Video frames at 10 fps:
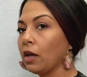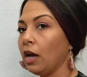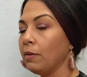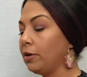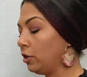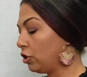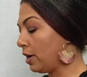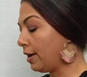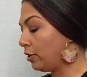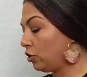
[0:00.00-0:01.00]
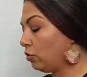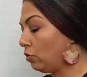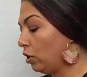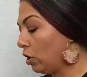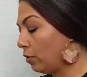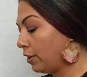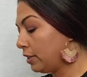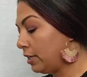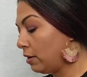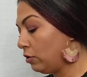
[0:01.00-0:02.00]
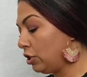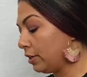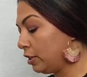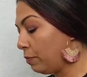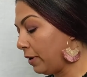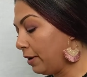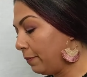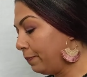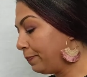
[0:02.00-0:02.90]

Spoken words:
I'm going to try to lower this down just a bit